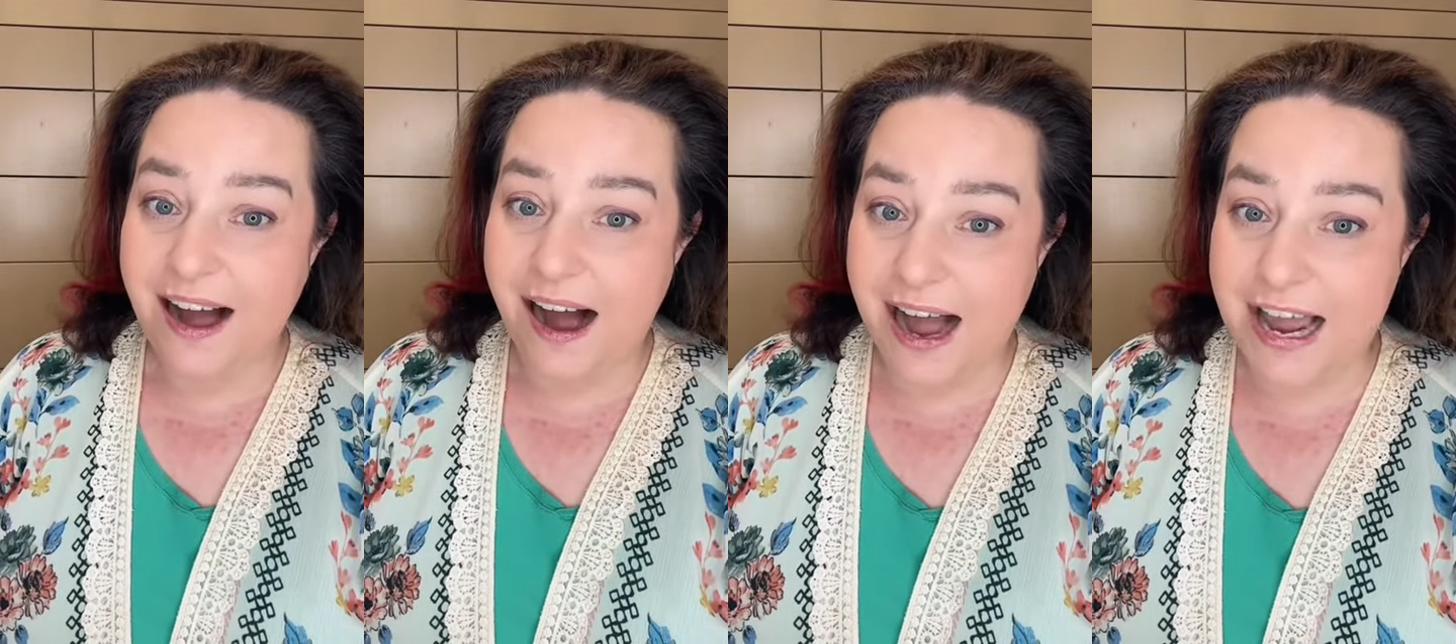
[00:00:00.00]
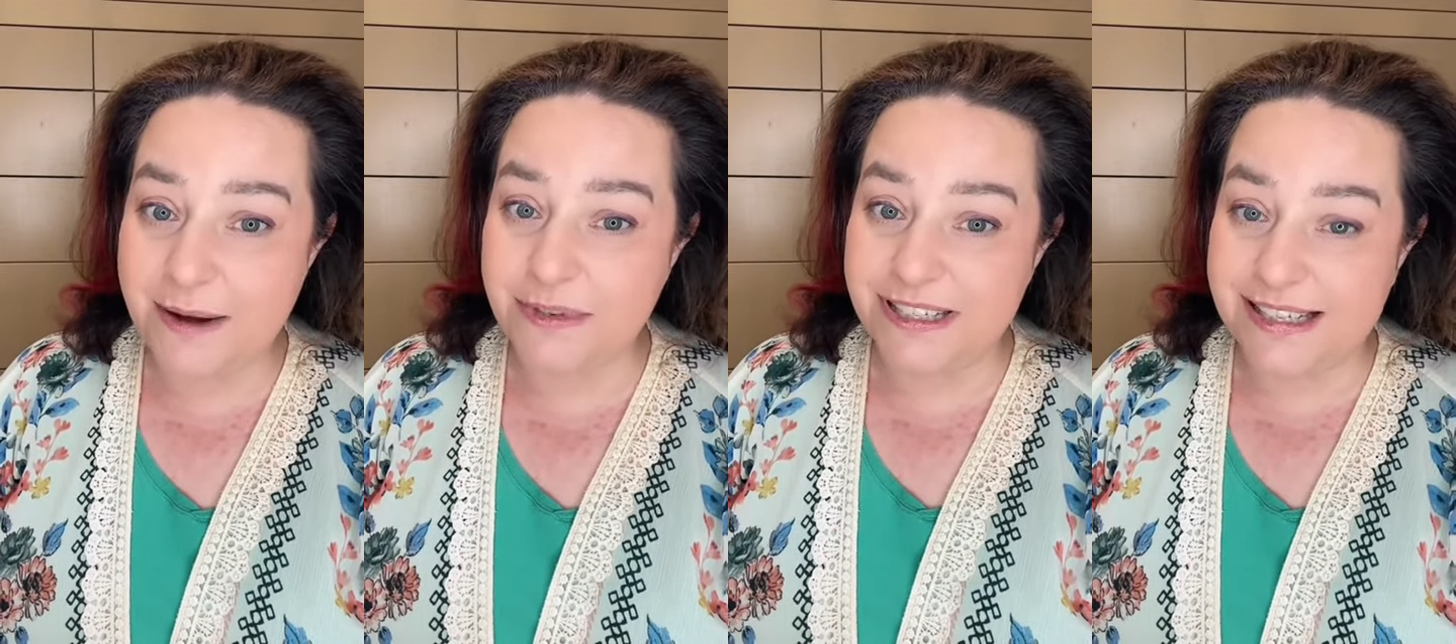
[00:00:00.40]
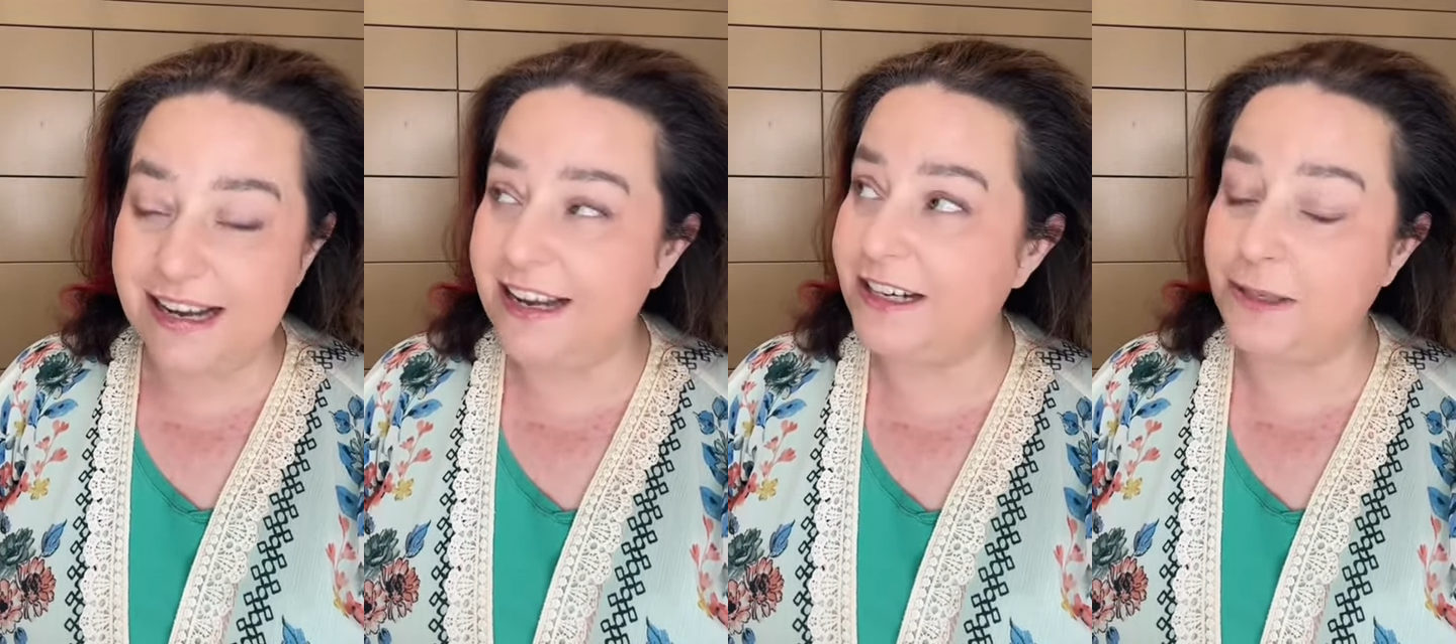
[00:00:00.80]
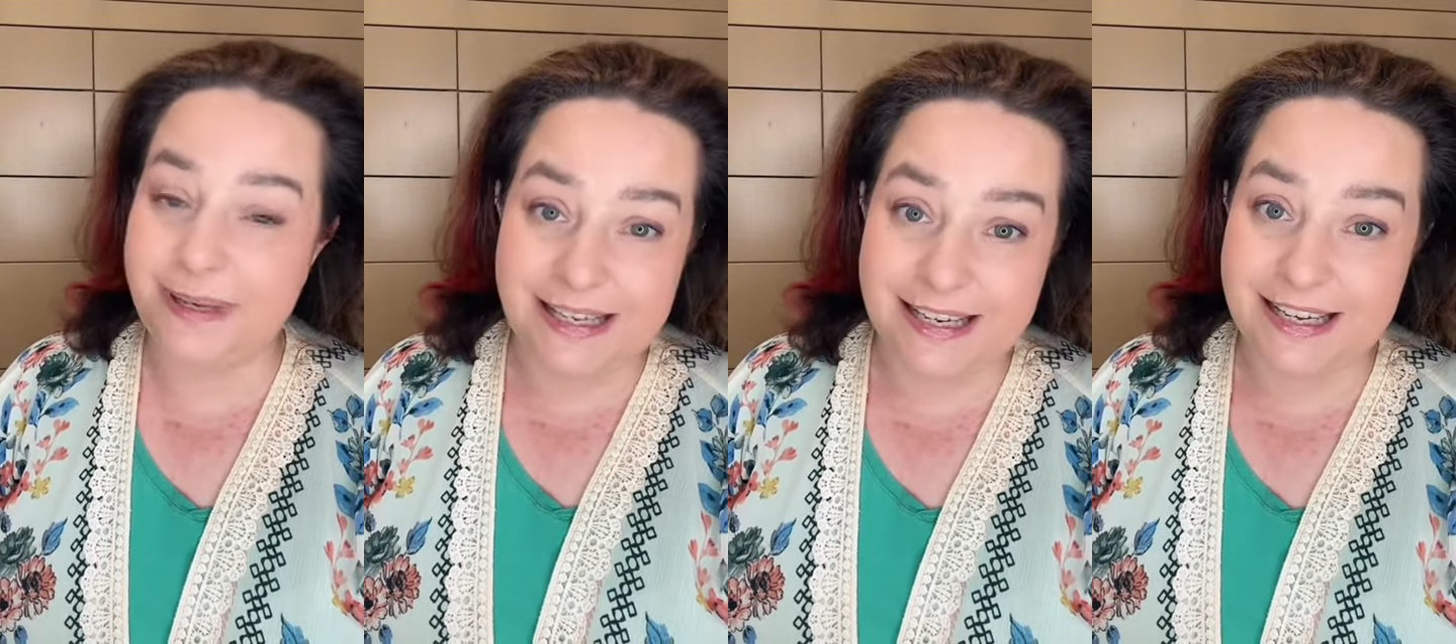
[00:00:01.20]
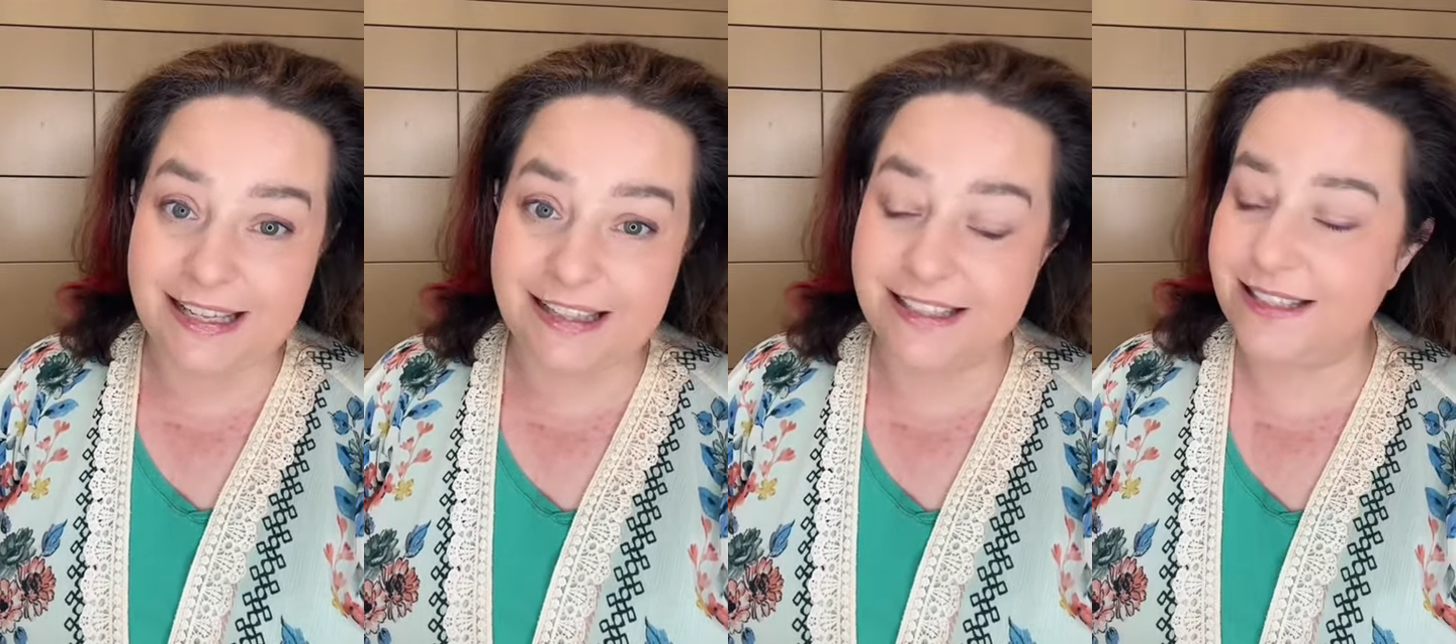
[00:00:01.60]
I'm just going to be
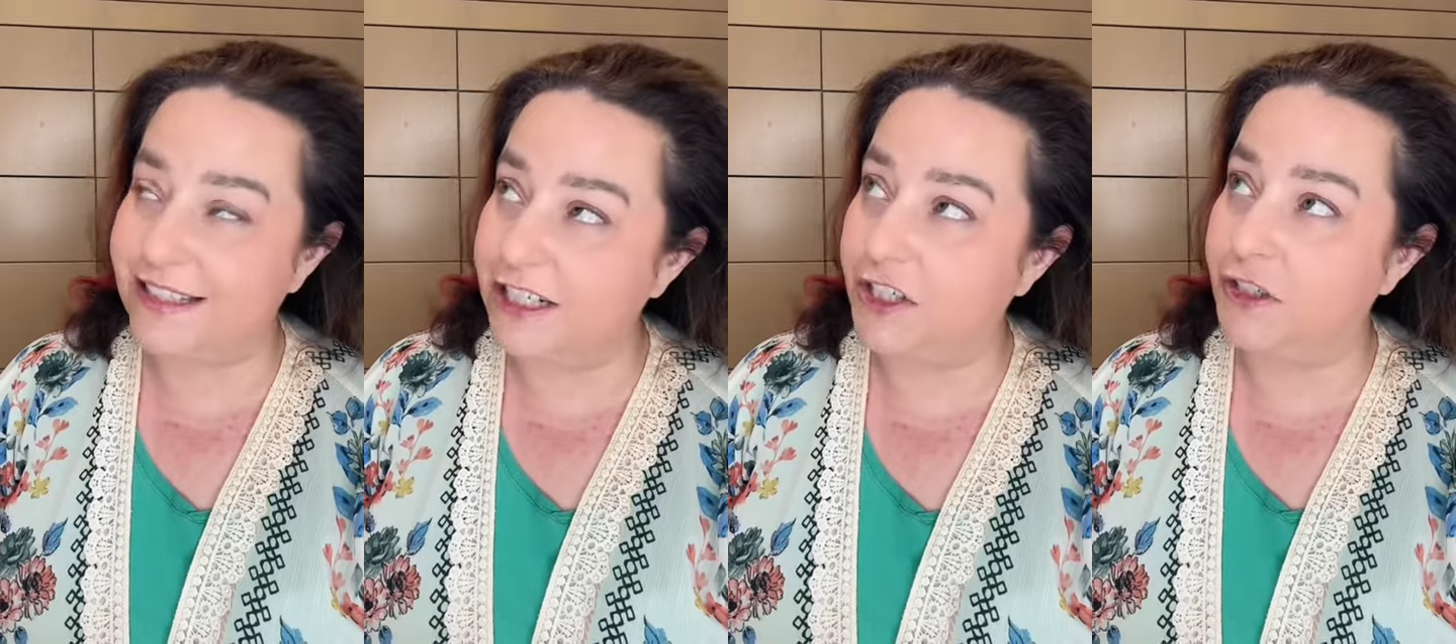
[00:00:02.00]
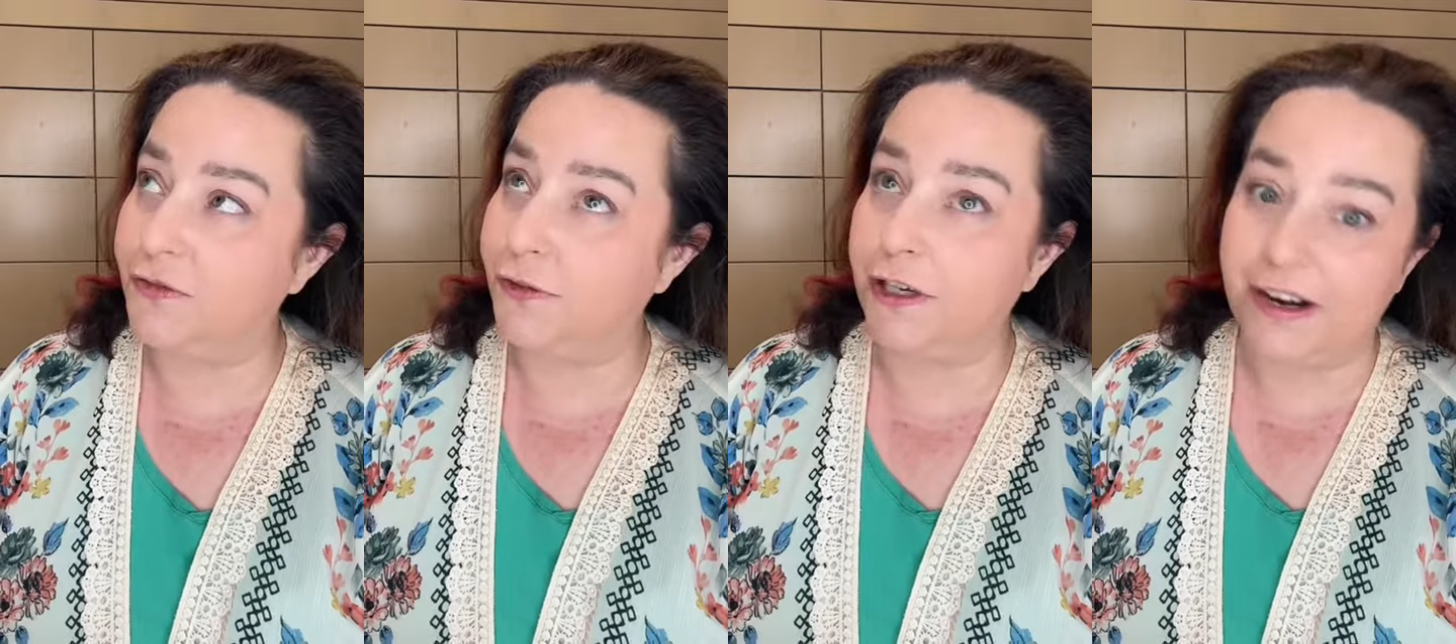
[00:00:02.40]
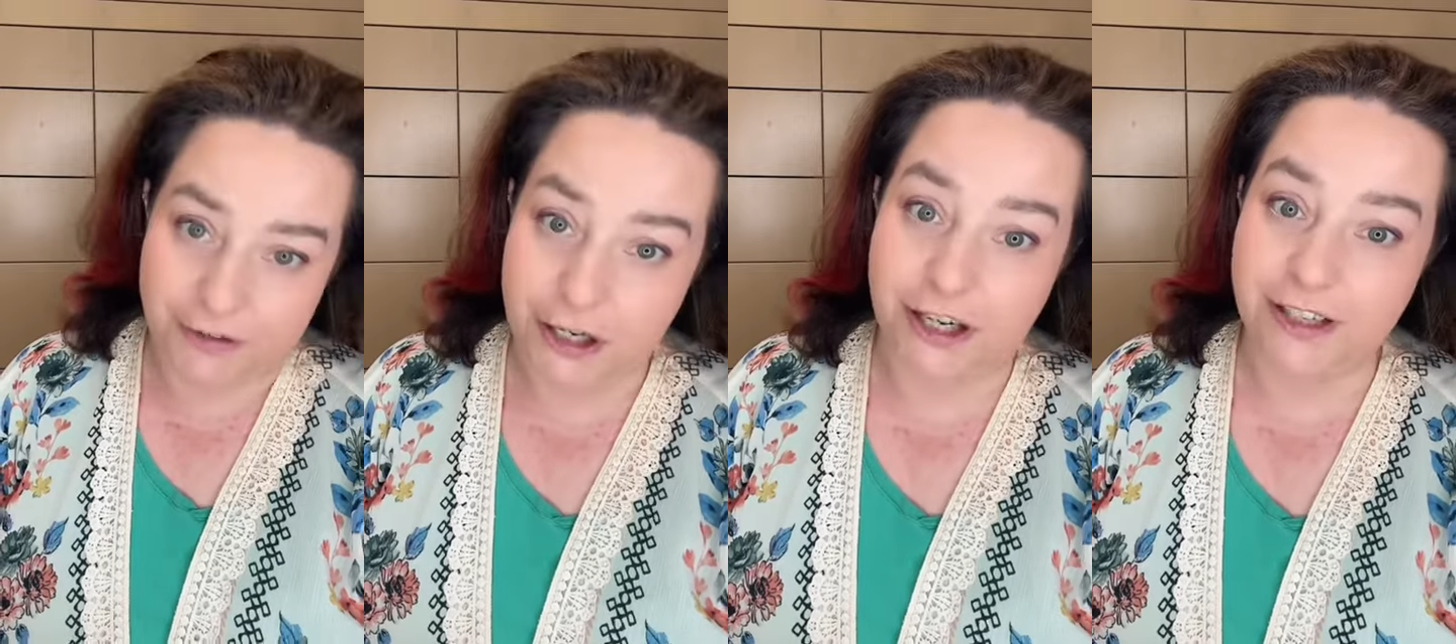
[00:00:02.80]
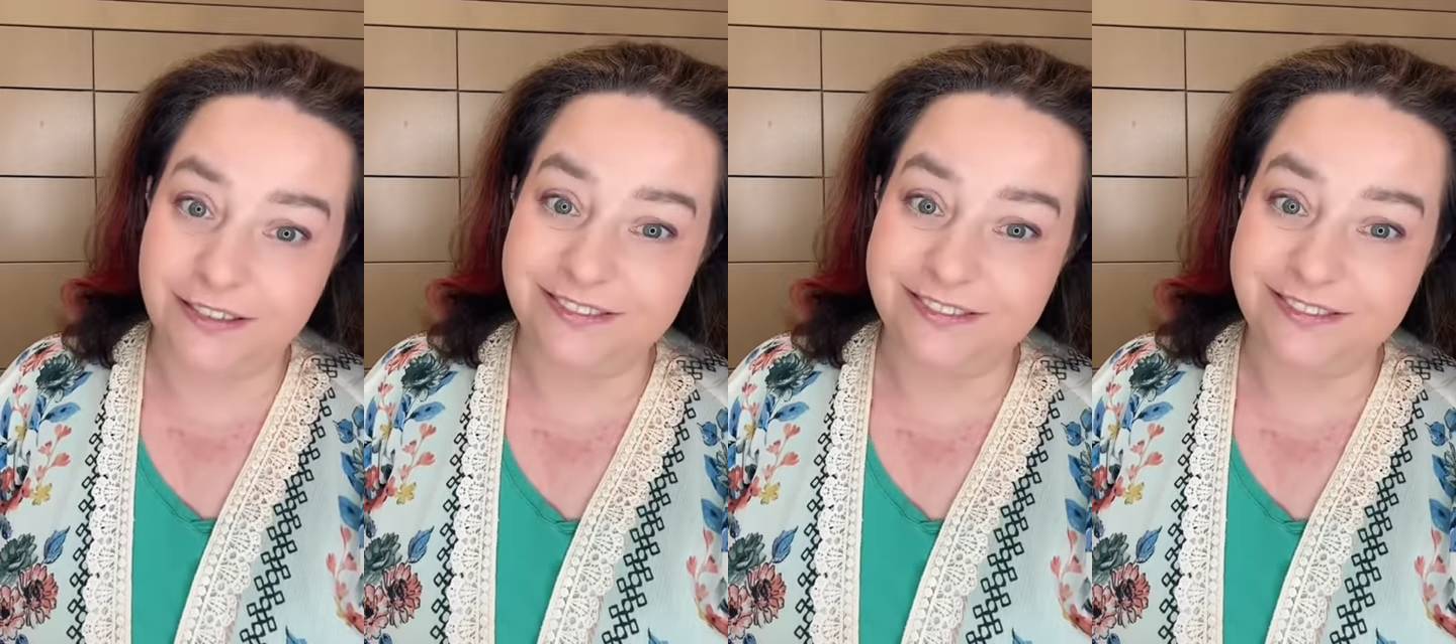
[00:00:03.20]
knitting this stitch forever.